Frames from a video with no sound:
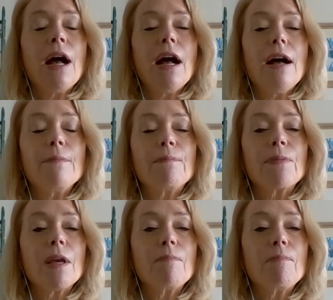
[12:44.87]
Um,
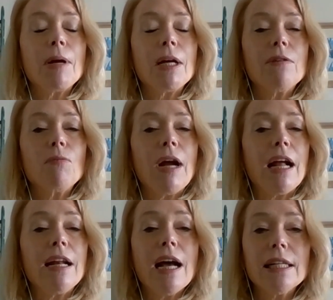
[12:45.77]
but
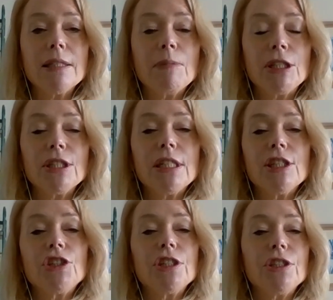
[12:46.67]
not as much
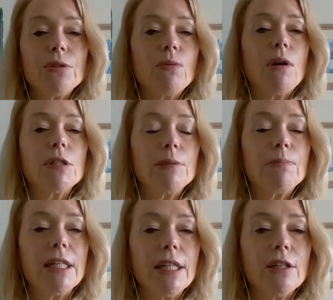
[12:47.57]
attention to what we're
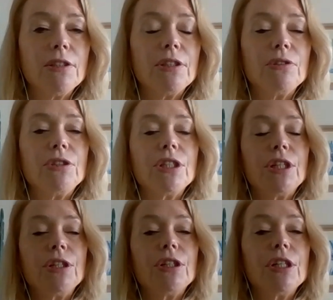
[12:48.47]
spending on Social
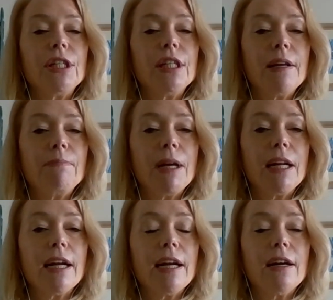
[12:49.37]
Security and
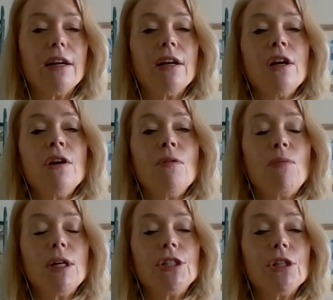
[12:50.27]
Medicare,
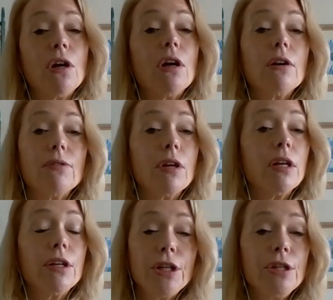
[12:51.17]
which are
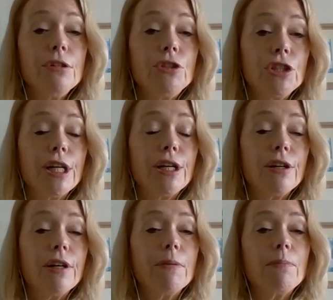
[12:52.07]
a huge share
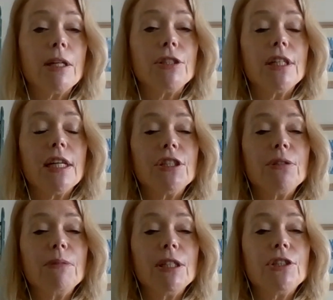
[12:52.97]
of the budget, as
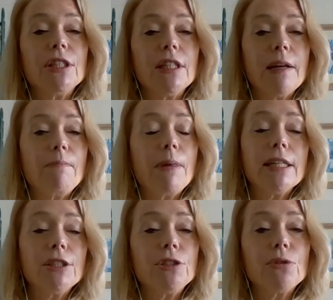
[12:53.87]
you mentioned, and
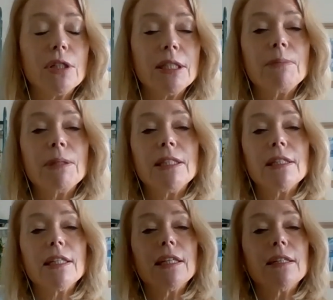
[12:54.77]
mandatory
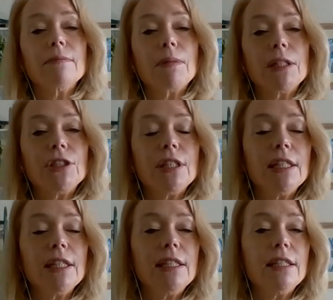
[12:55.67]
spending and budget
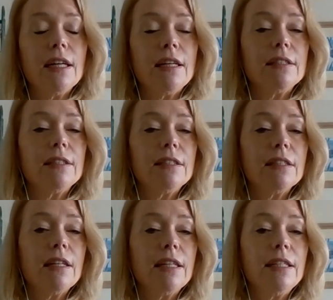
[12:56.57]
e- uh,
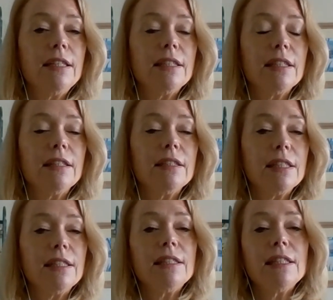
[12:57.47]
ease in
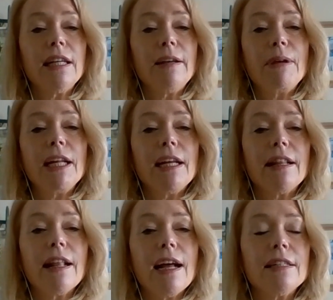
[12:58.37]
DC, meaning
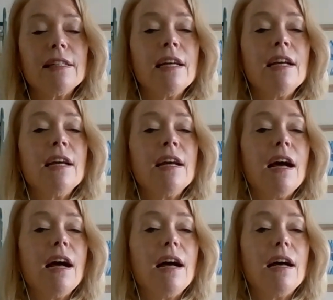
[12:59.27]
that
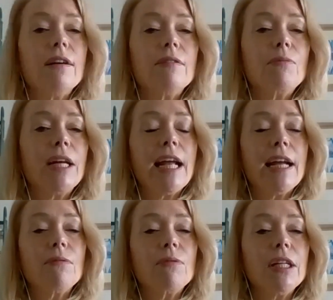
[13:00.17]
uh, we
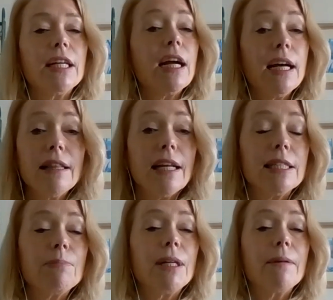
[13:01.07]
can't really cut that
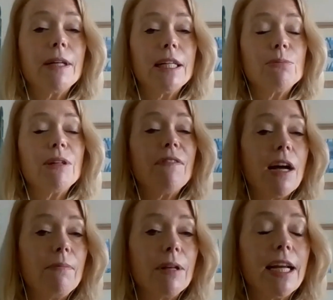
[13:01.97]
spending because we have
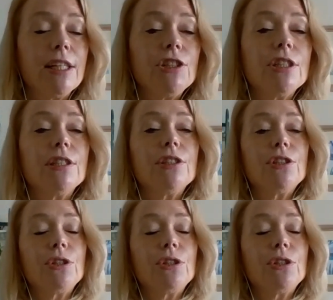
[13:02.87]
obligations